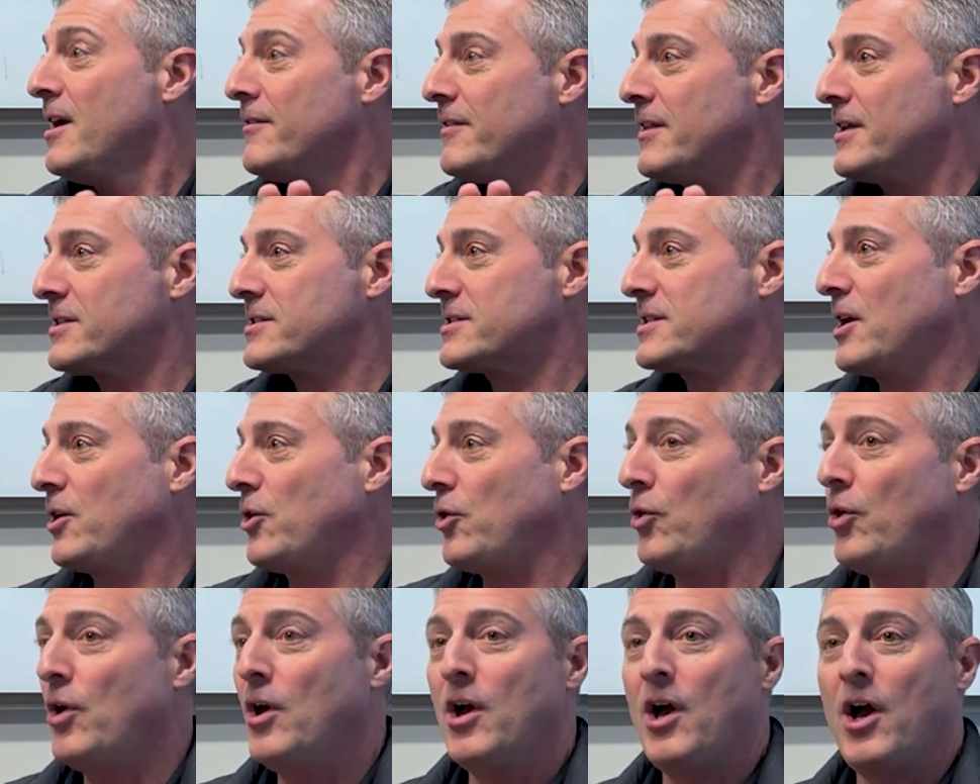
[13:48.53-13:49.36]
They
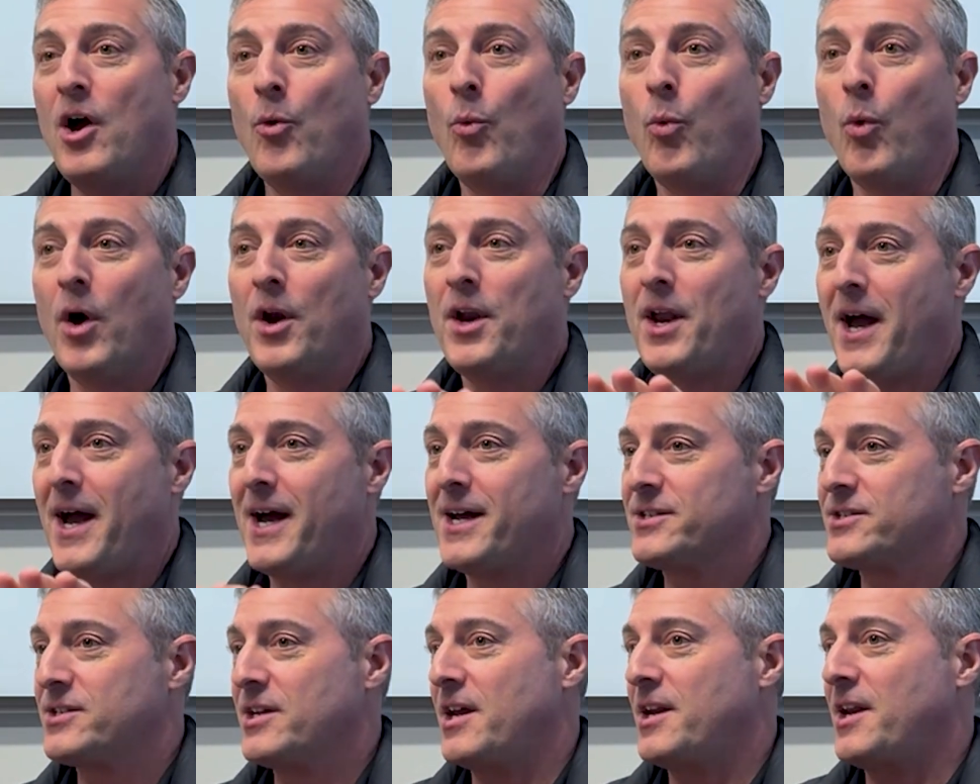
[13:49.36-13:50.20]
sell one
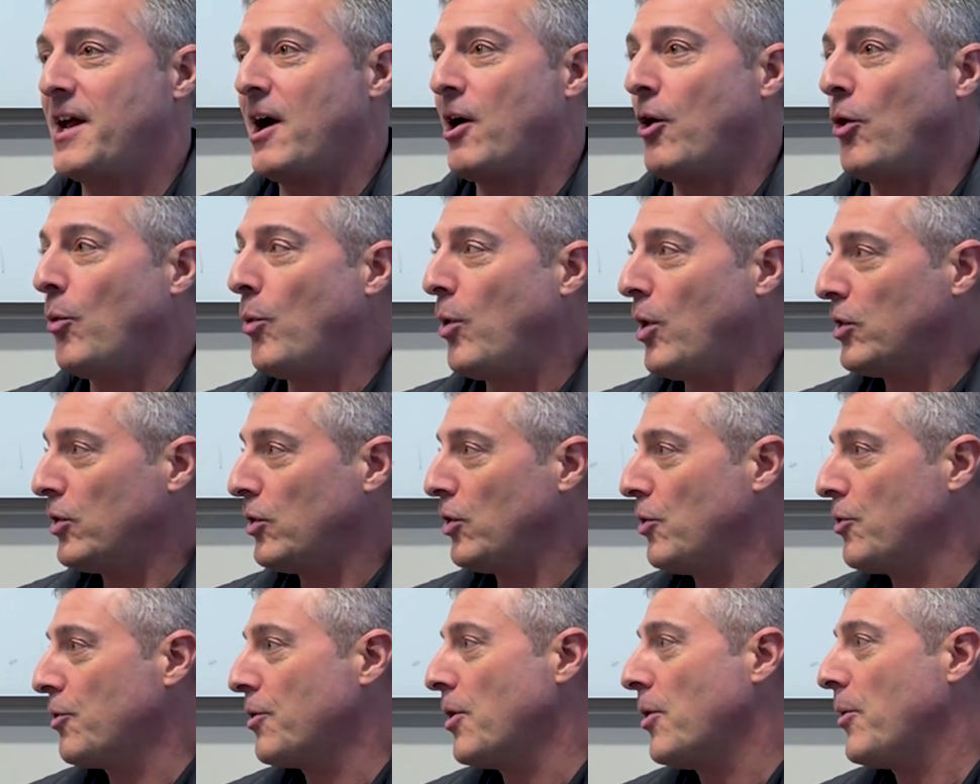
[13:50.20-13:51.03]
asset out, one
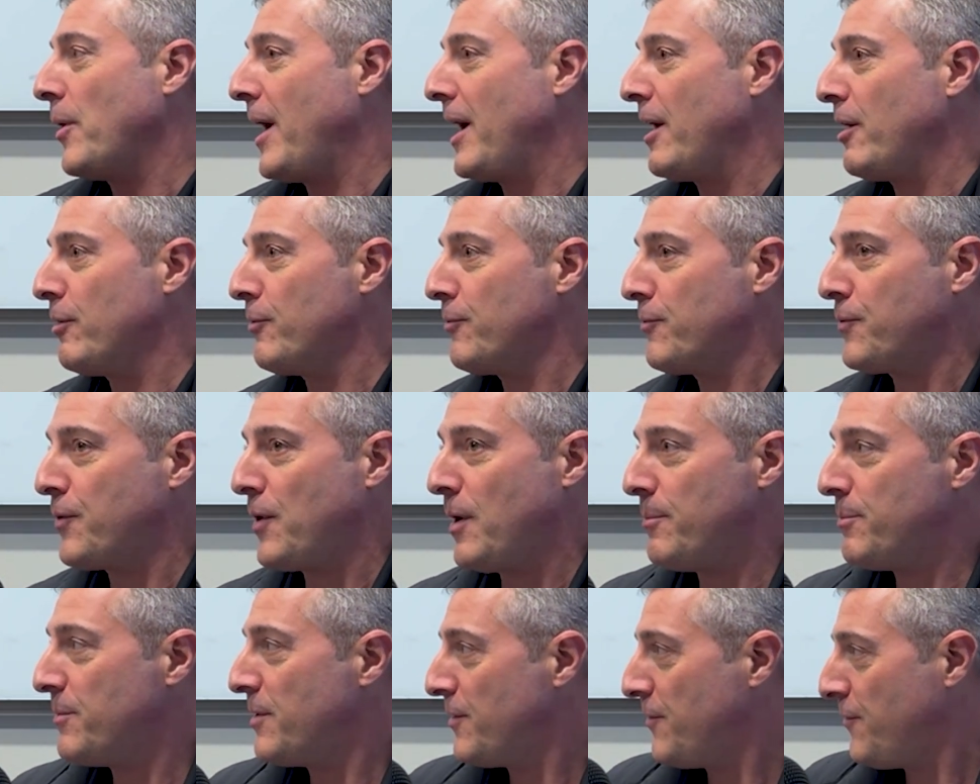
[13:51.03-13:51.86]
logo out
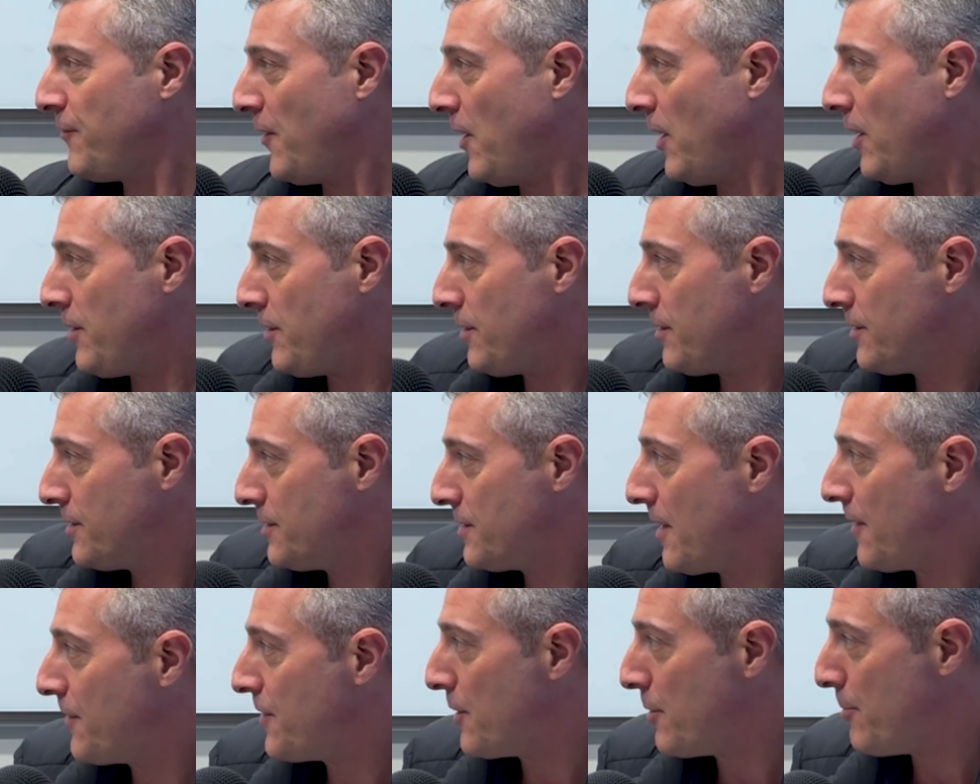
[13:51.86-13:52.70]
from the fund
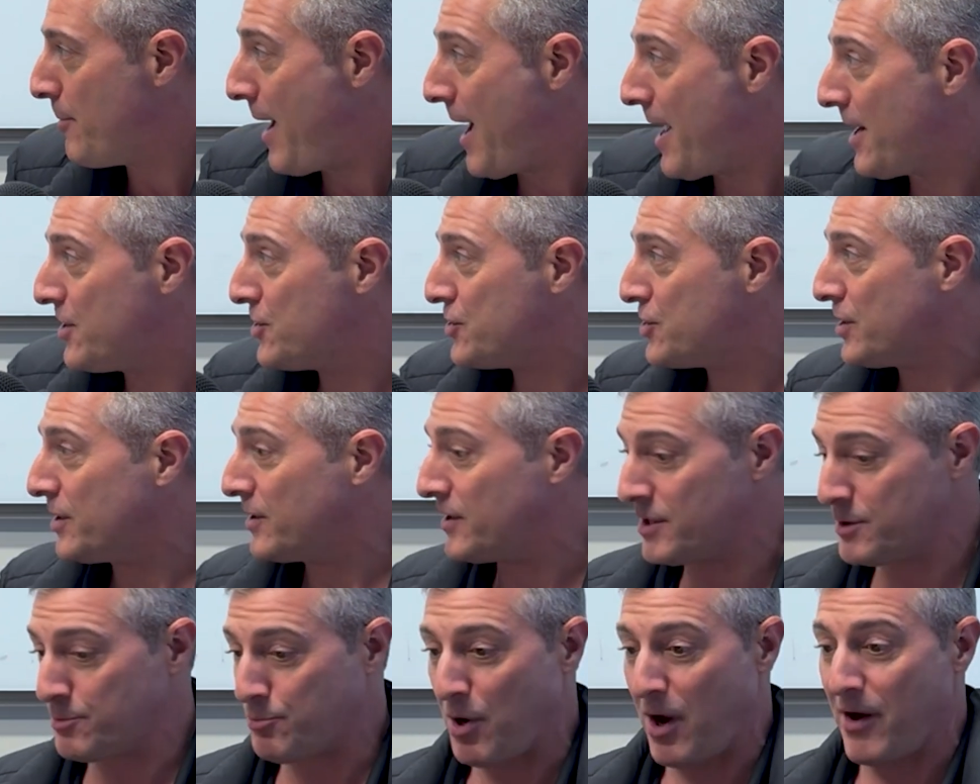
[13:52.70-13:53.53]
that they're managing,
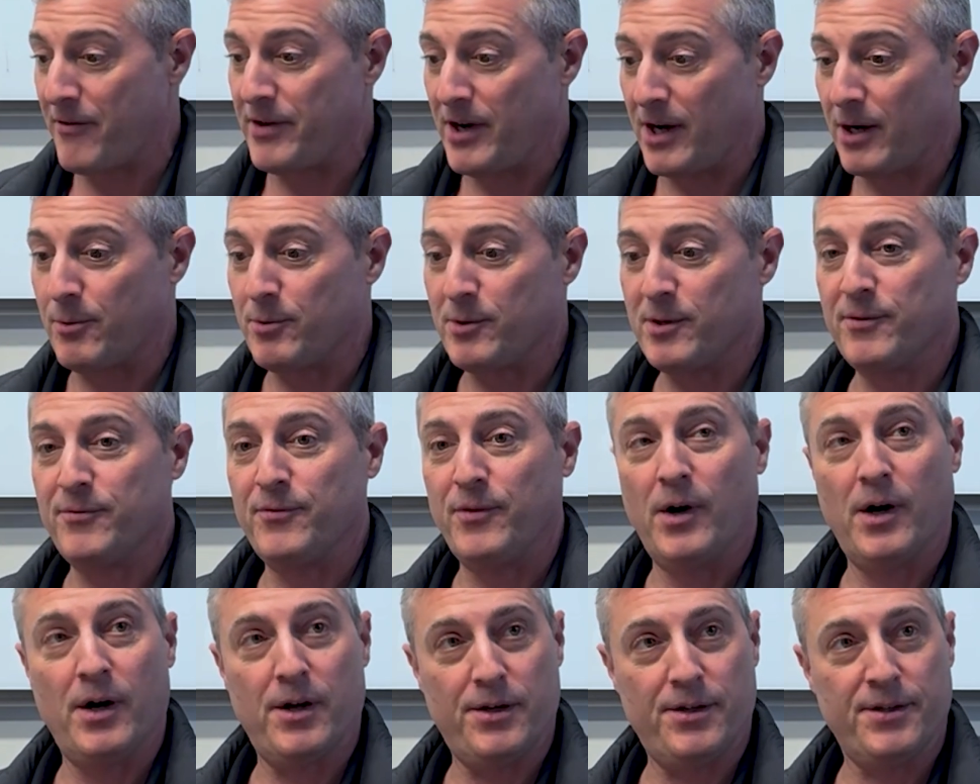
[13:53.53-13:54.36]
this private equity
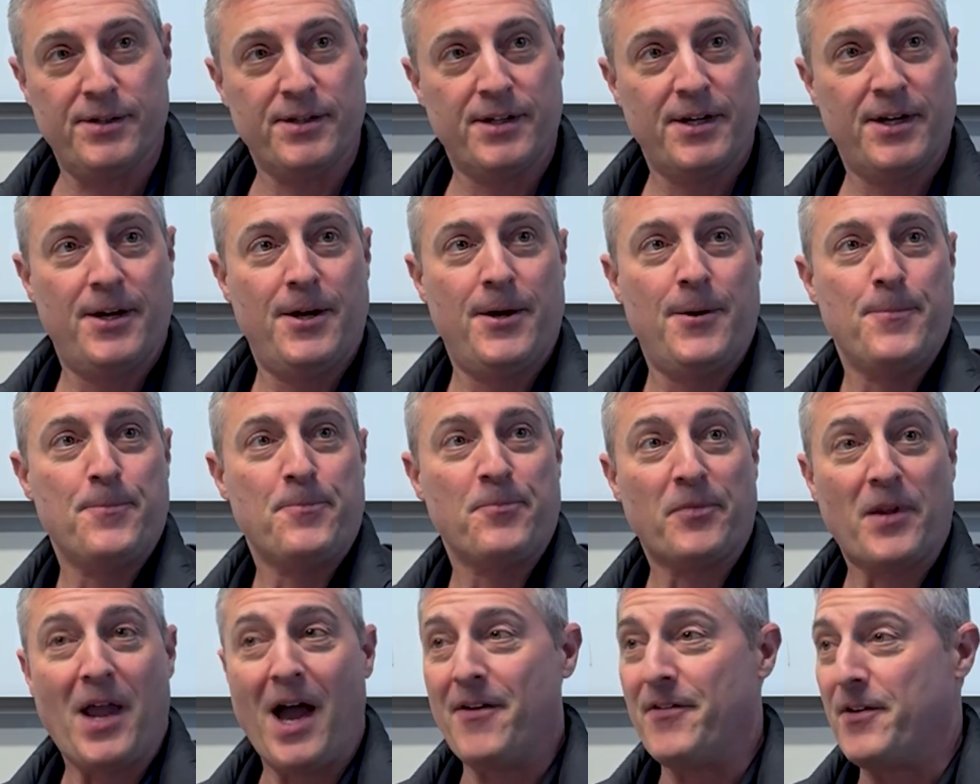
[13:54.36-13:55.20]
fund,
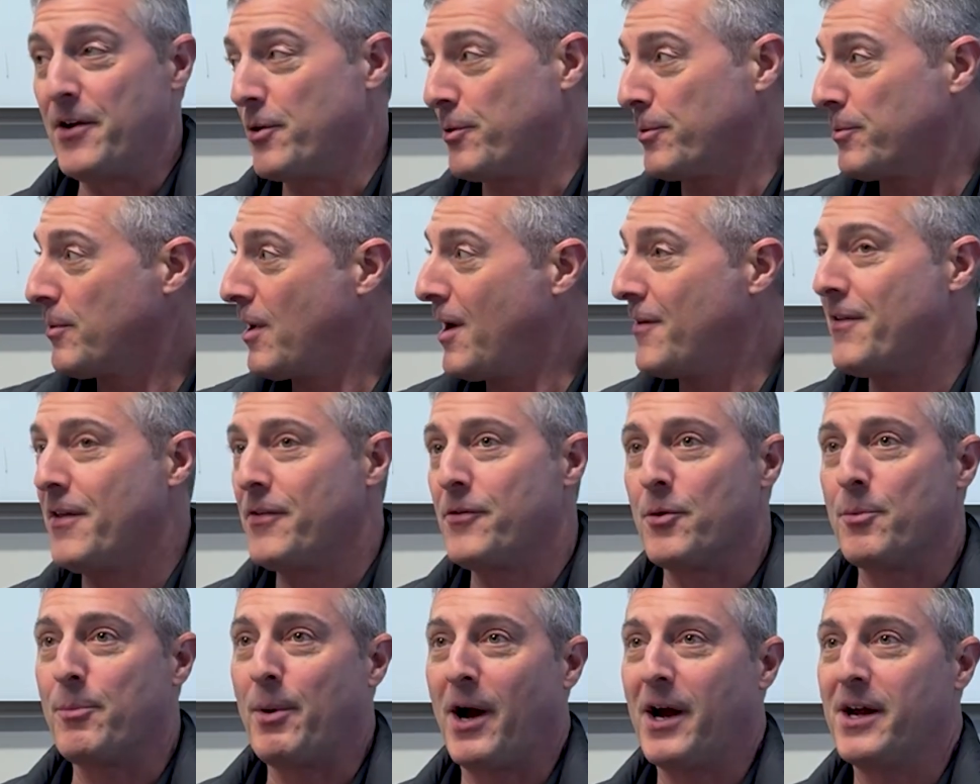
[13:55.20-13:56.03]
and then
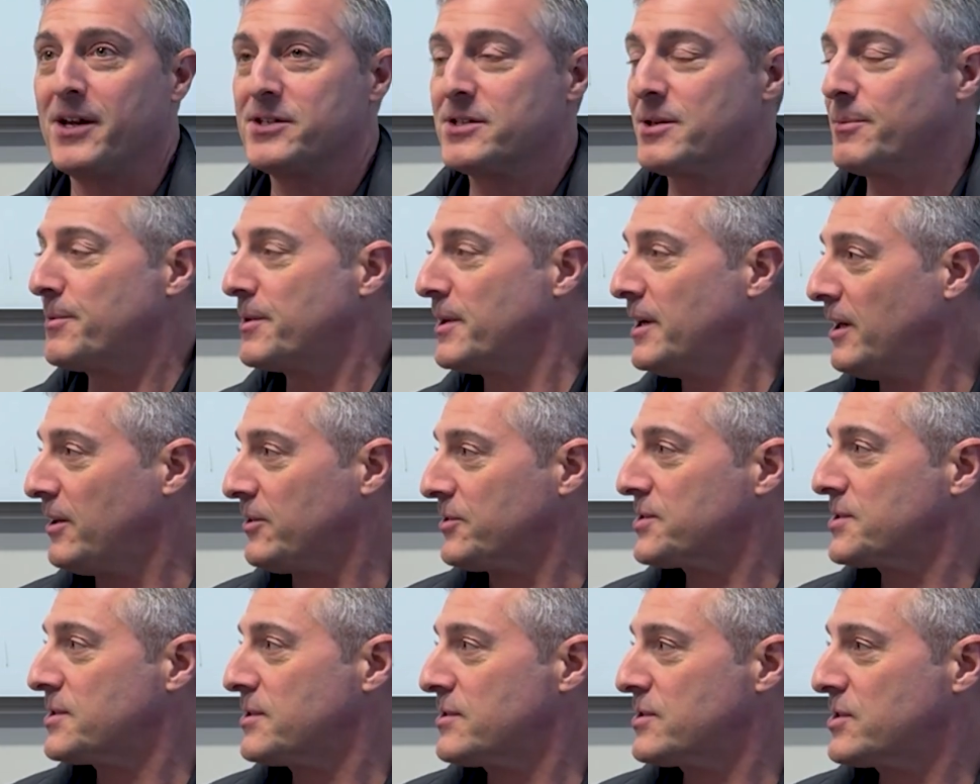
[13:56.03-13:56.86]
they're buying something else.